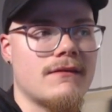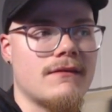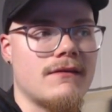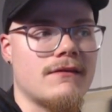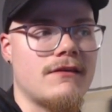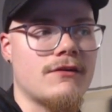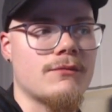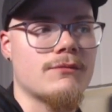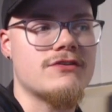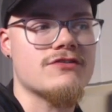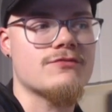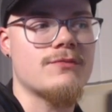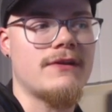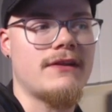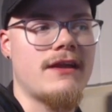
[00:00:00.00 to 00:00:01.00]
there
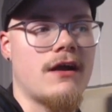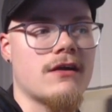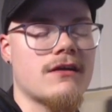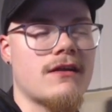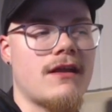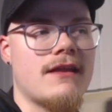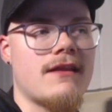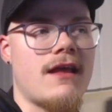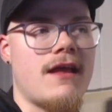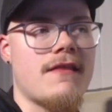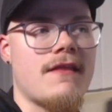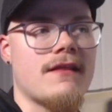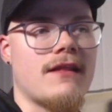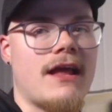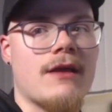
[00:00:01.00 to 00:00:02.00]
just really aren't.
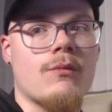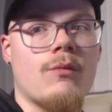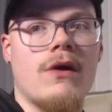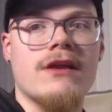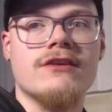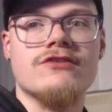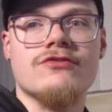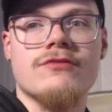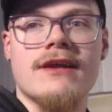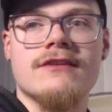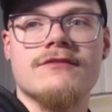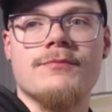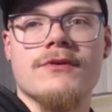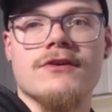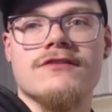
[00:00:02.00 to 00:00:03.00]
And then, like, one
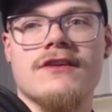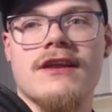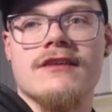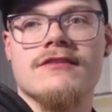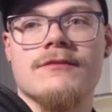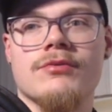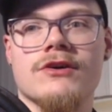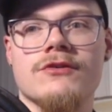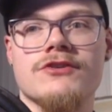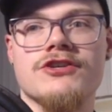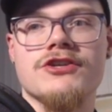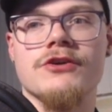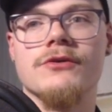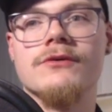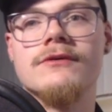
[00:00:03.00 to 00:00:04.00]
trans person has a pro
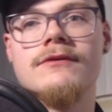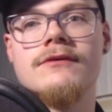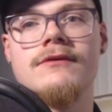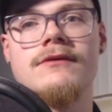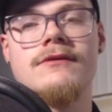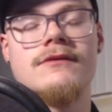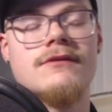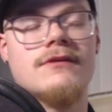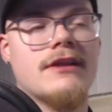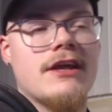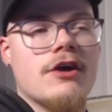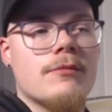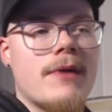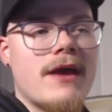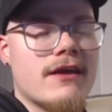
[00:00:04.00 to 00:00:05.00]
shoe.
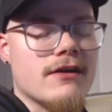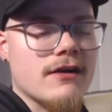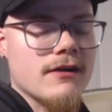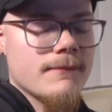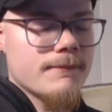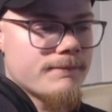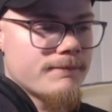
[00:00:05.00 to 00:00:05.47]
Leo Baker.